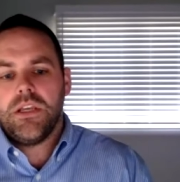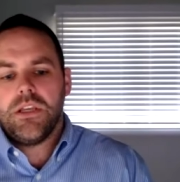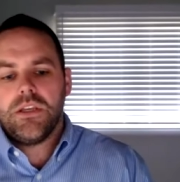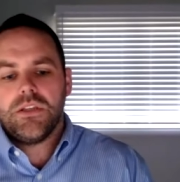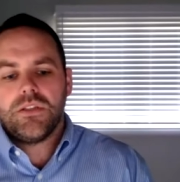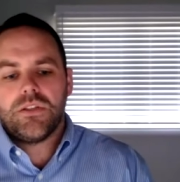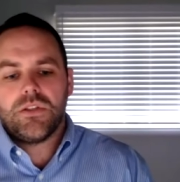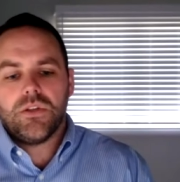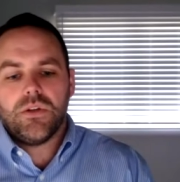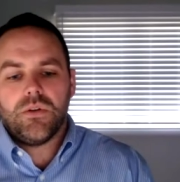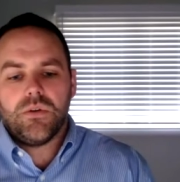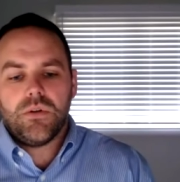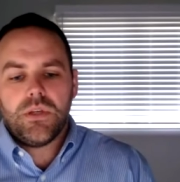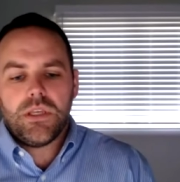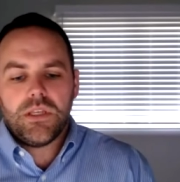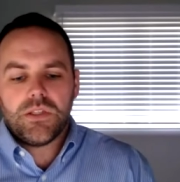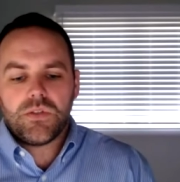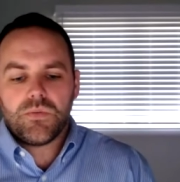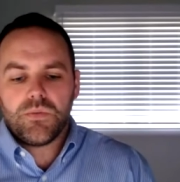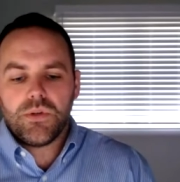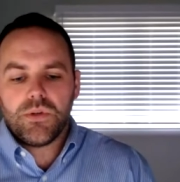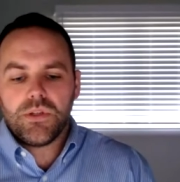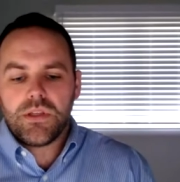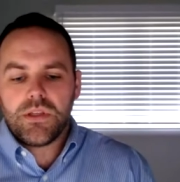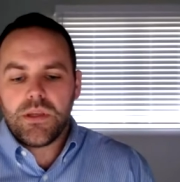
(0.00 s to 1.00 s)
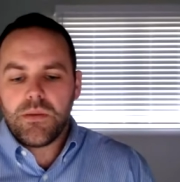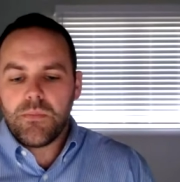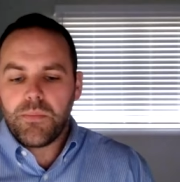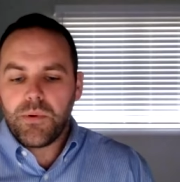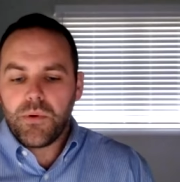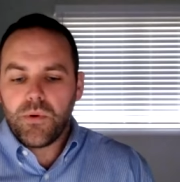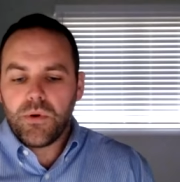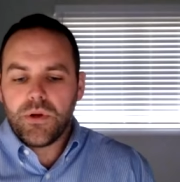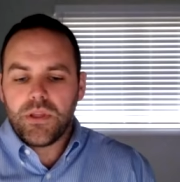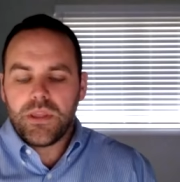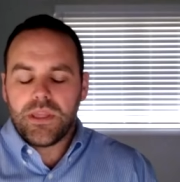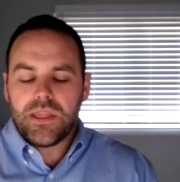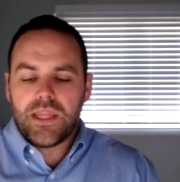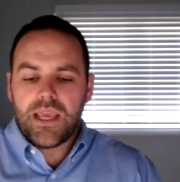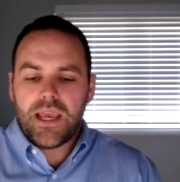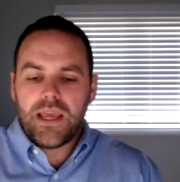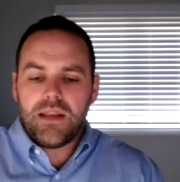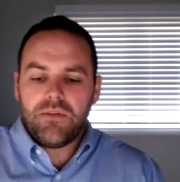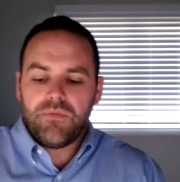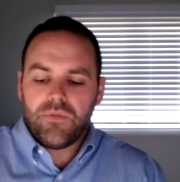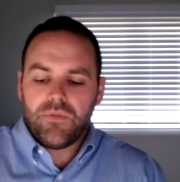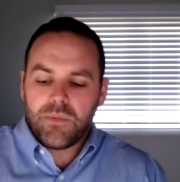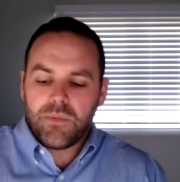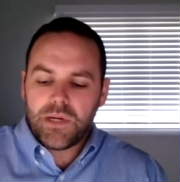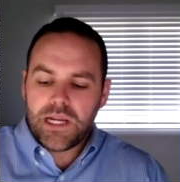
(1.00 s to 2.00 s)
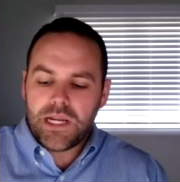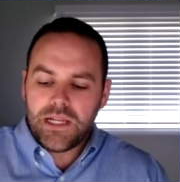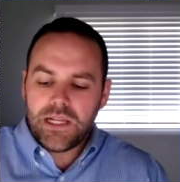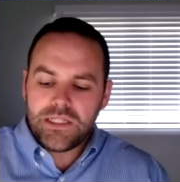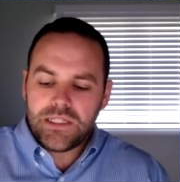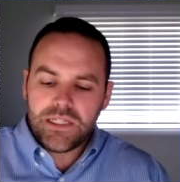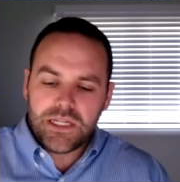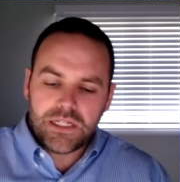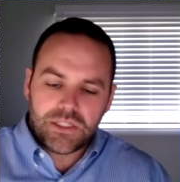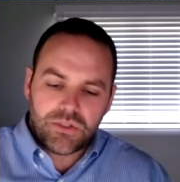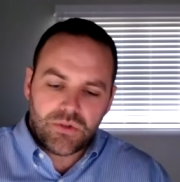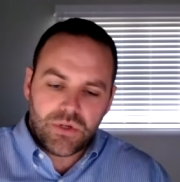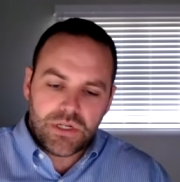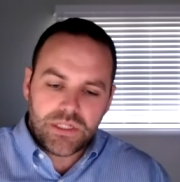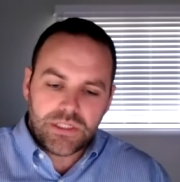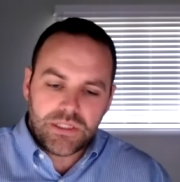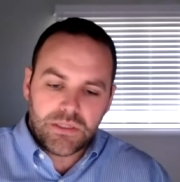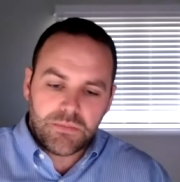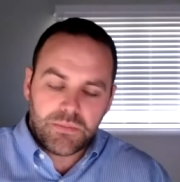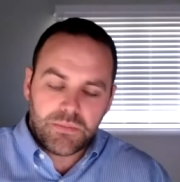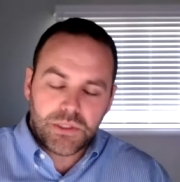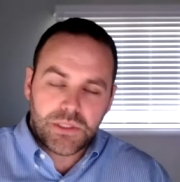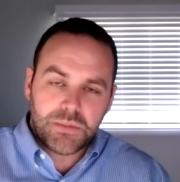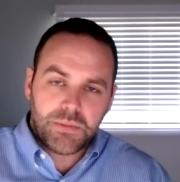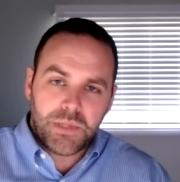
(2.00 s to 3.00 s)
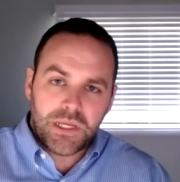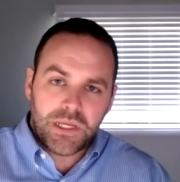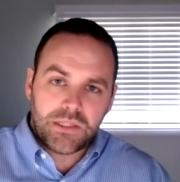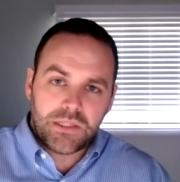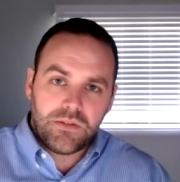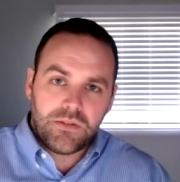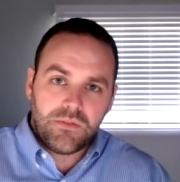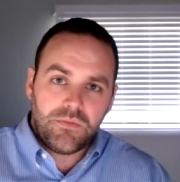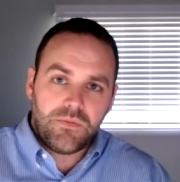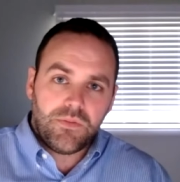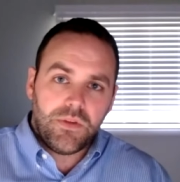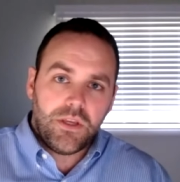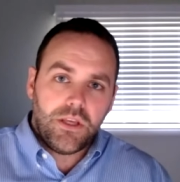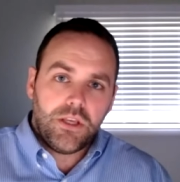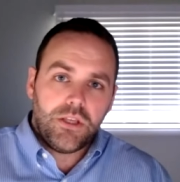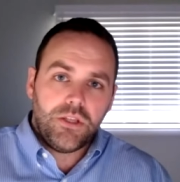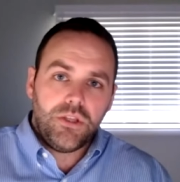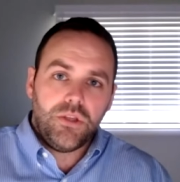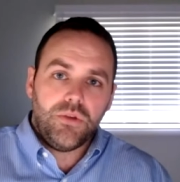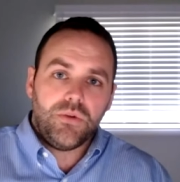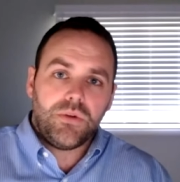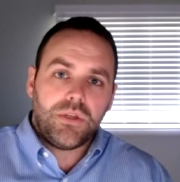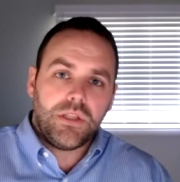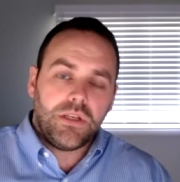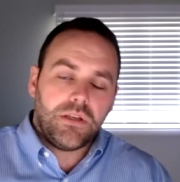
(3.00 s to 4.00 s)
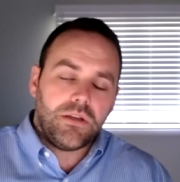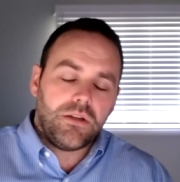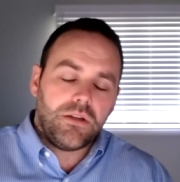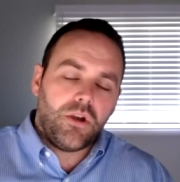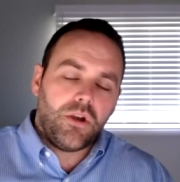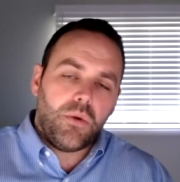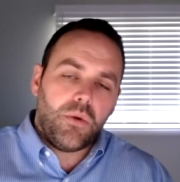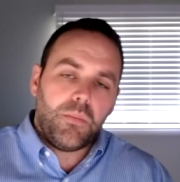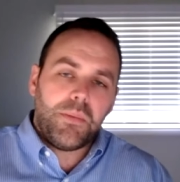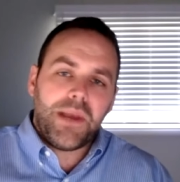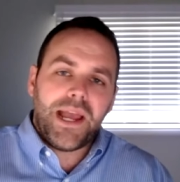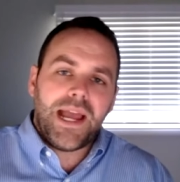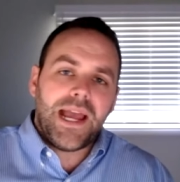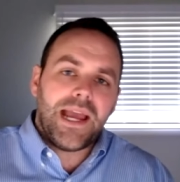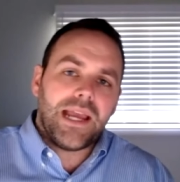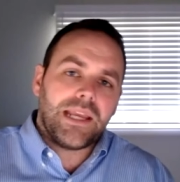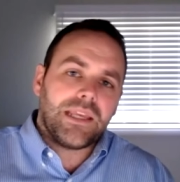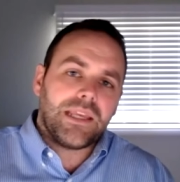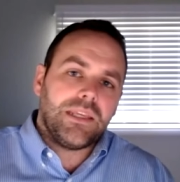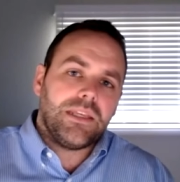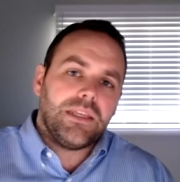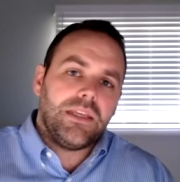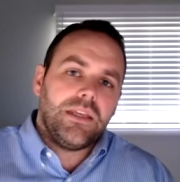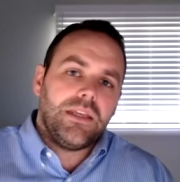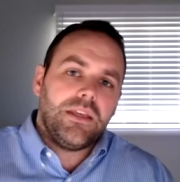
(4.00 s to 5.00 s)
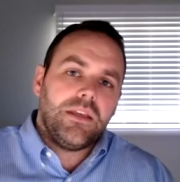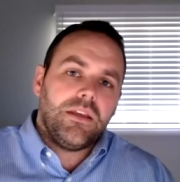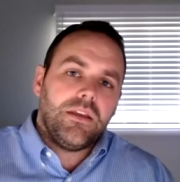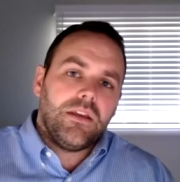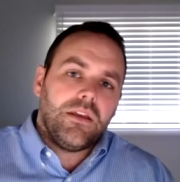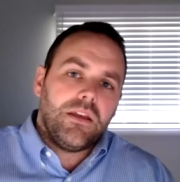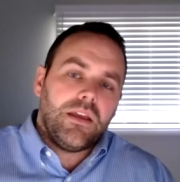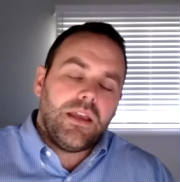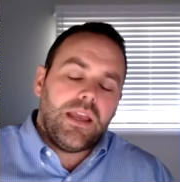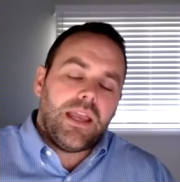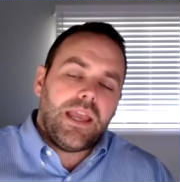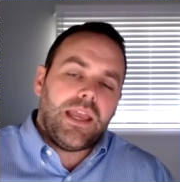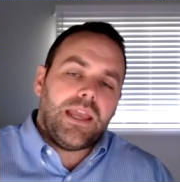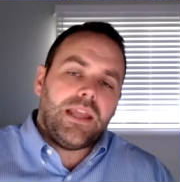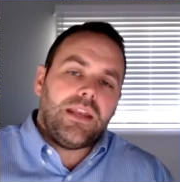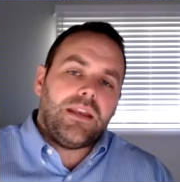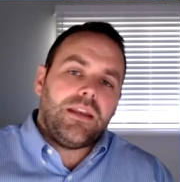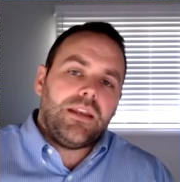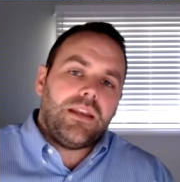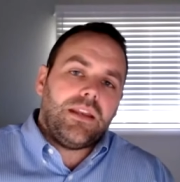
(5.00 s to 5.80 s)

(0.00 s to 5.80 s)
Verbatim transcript: So it's really important that from a contact tracing perspective, you can go back and